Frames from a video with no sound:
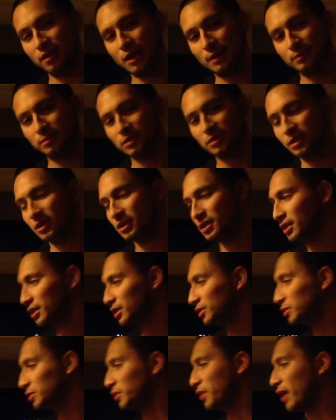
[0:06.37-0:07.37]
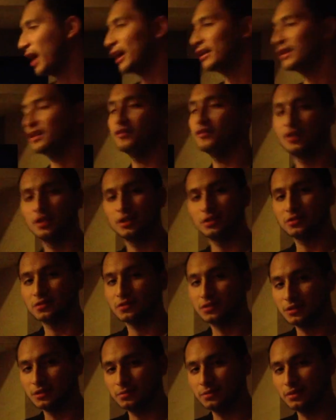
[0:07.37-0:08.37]
adapter to your high
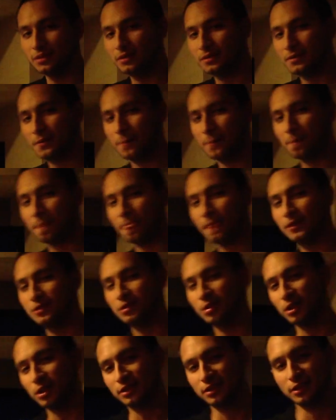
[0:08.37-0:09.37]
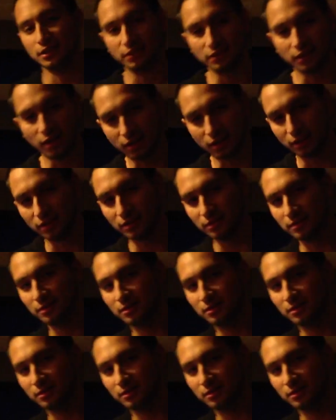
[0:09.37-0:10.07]
definition TV. So let's get started.